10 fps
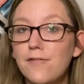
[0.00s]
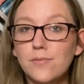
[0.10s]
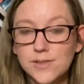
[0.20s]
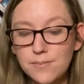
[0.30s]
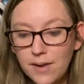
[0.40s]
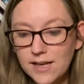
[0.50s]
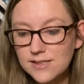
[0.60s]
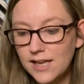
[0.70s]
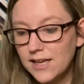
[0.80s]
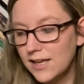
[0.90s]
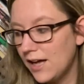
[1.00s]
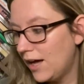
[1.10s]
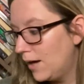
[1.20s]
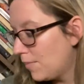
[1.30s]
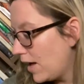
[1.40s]
It was amazing.
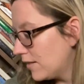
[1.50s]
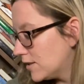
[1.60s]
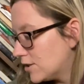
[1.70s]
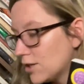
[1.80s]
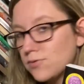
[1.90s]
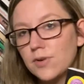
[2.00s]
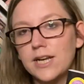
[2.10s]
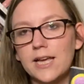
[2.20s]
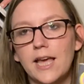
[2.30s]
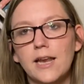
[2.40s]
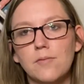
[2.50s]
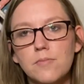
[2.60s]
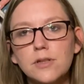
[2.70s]
Highly suggest reading it.